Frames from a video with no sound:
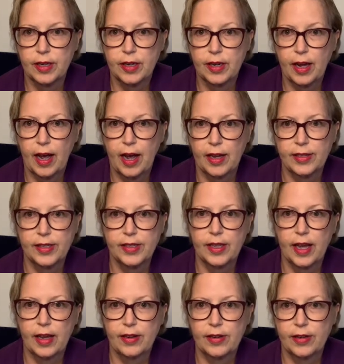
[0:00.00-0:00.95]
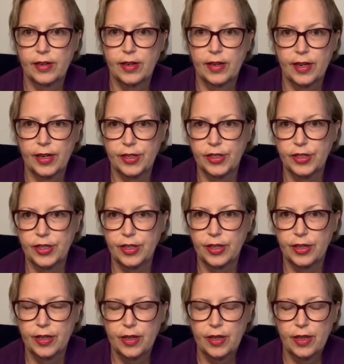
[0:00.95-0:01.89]
has that connection
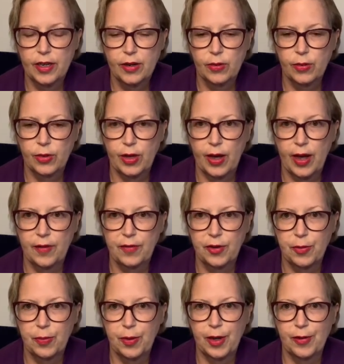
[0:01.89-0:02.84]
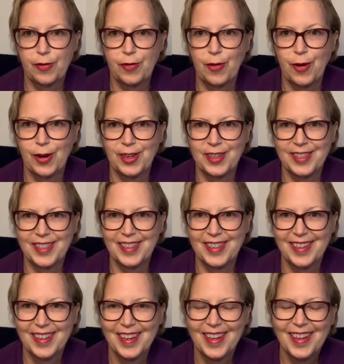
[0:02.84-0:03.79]
without having to pay for it.
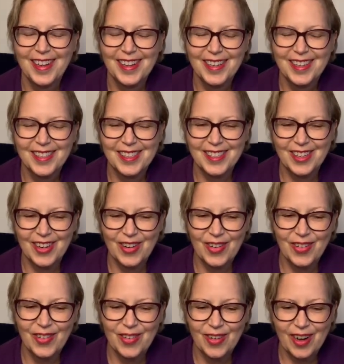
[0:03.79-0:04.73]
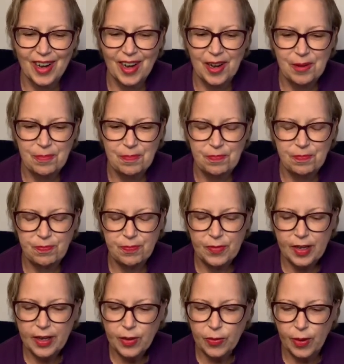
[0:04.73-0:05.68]
So
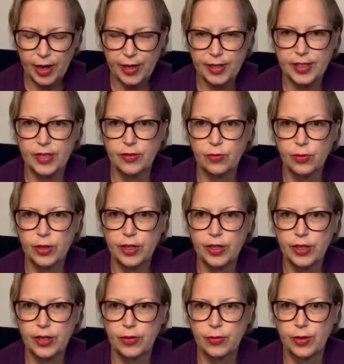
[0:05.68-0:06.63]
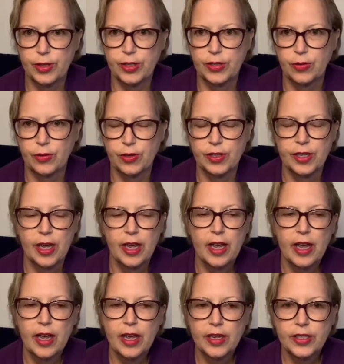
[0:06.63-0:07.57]
anyway, it's a really good resource.
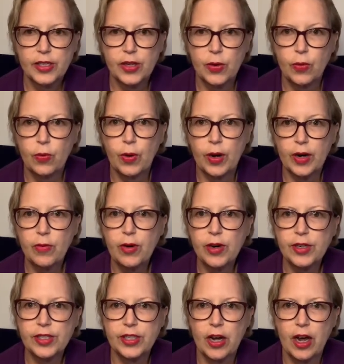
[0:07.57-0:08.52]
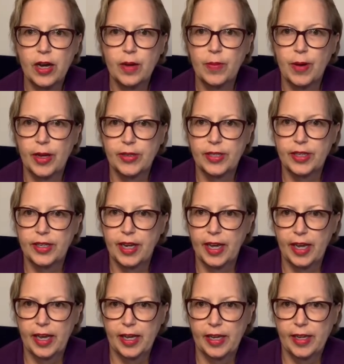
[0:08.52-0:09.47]
So what I want to talk about
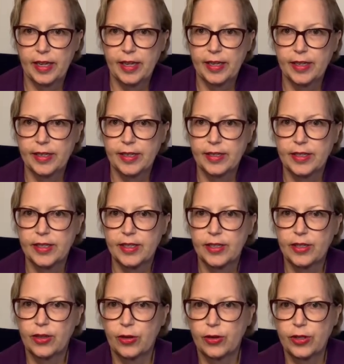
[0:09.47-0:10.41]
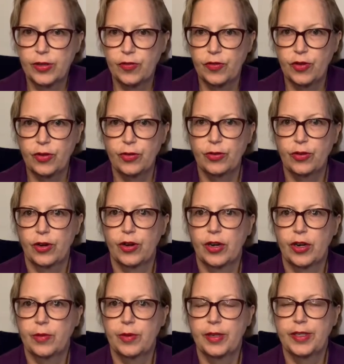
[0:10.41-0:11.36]
today is those of you that are going
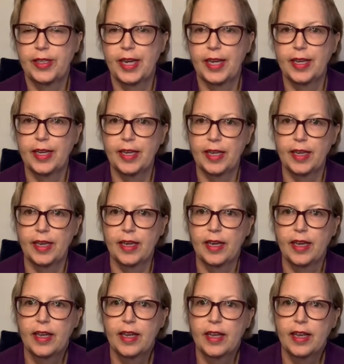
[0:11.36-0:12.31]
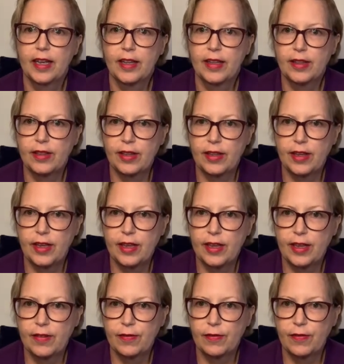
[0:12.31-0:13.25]
to be taking
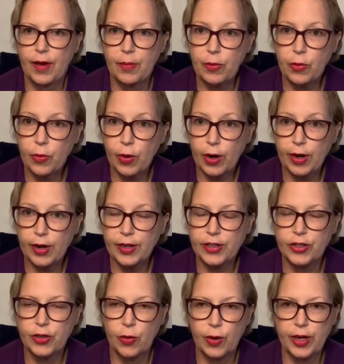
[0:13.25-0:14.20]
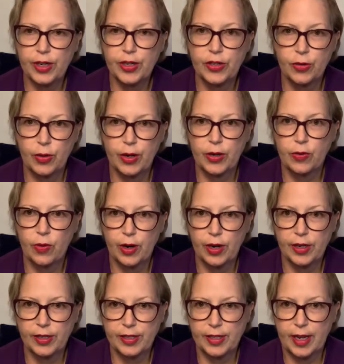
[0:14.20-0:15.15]
the February 2021
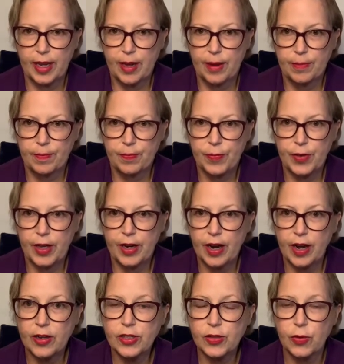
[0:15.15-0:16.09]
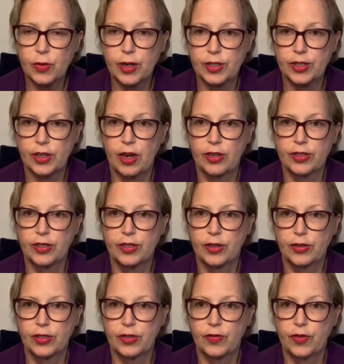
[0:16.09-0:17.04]
exam. And I also want to talk to
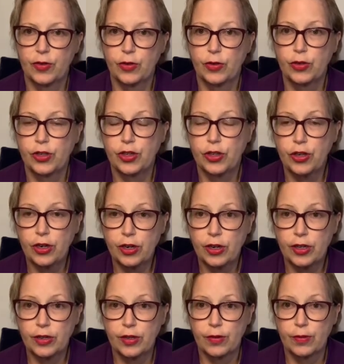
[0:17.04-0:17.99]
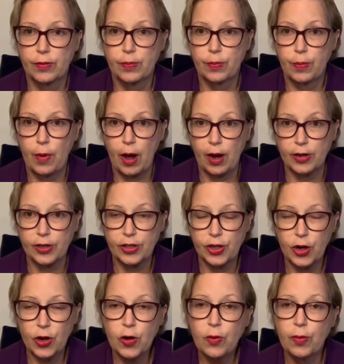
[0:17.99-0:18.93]
those of you who took the
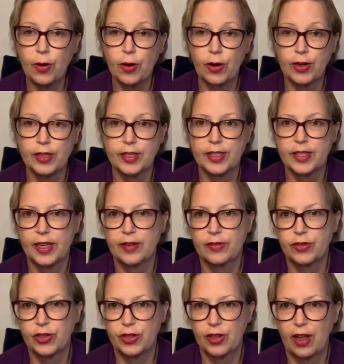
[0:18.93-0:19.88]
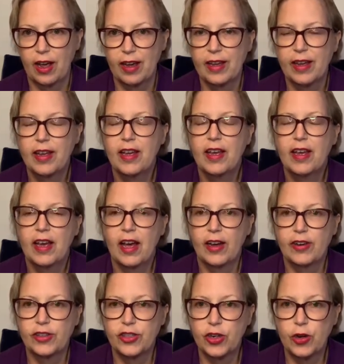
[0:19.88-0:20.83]
October instead of July,
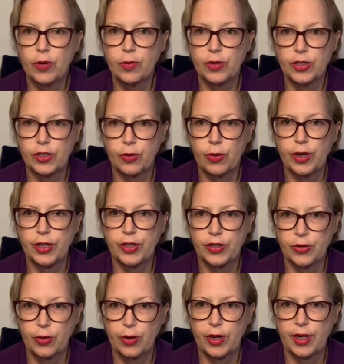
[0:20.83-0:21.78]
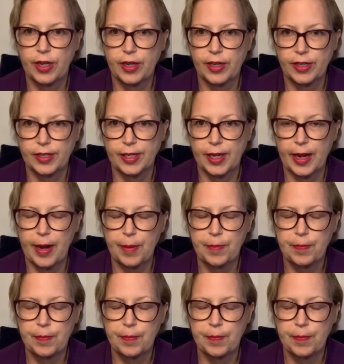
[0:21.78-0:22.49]
October 2020 exam.